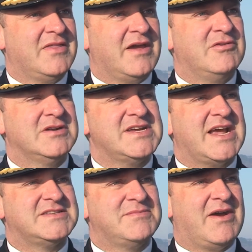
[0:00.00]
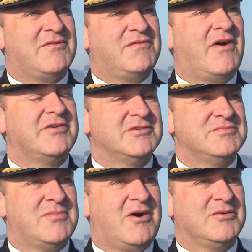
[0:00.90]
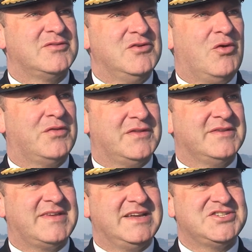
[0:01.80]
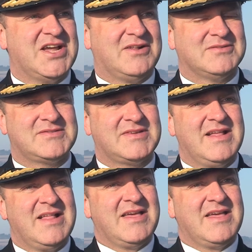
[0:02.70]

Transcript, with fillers: They were attacked about 500 miles north of the Seychelles.